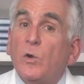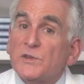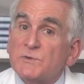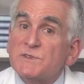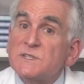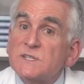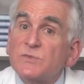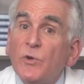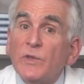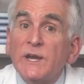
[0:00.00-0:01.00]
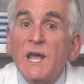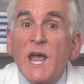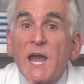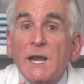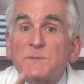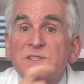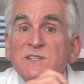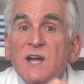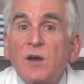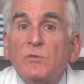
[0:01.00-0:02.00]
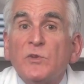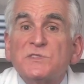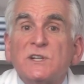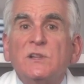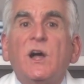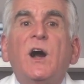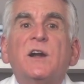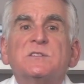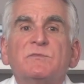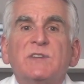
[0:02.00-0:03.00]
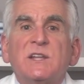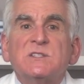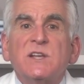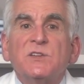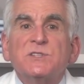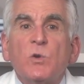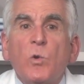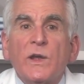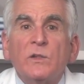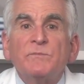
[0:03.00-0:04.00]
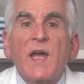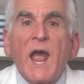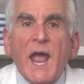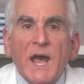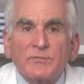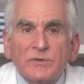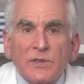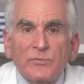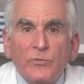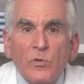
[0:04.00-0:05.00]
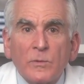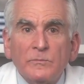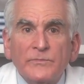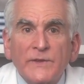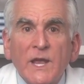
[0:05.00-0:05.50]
Also as an exfoliant, it helps dissolve those clogs of dead cells in oil after they form.